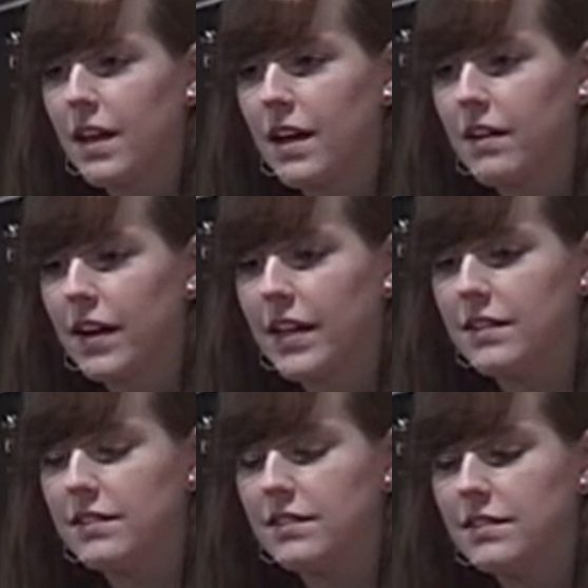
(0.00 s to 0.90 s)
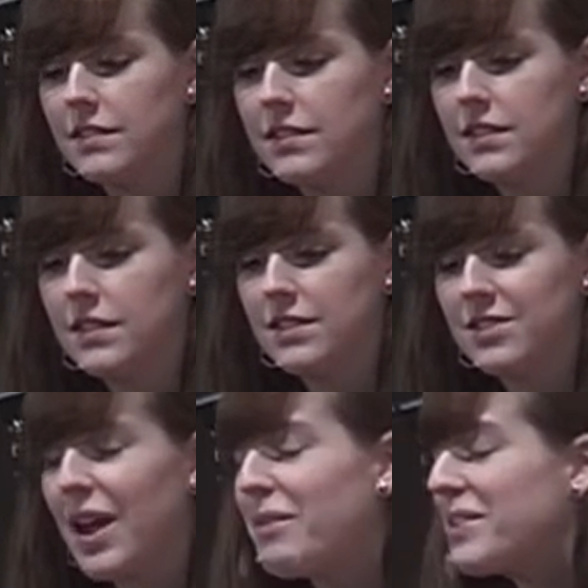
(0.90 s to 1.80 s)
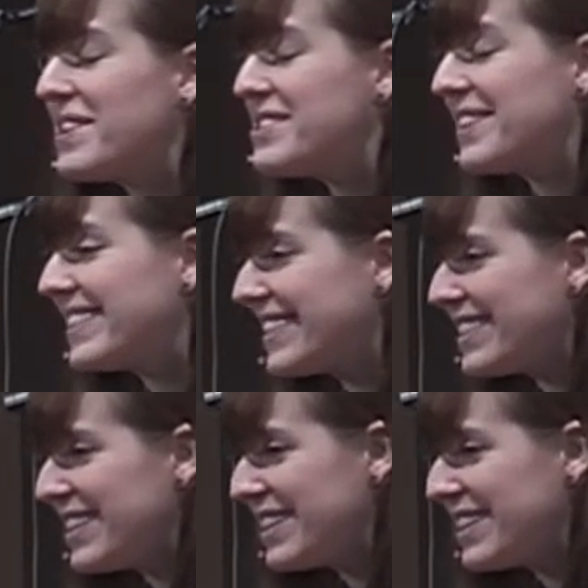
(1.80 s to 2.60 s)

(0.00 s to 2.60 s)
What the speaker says: All right. So now we're going to transition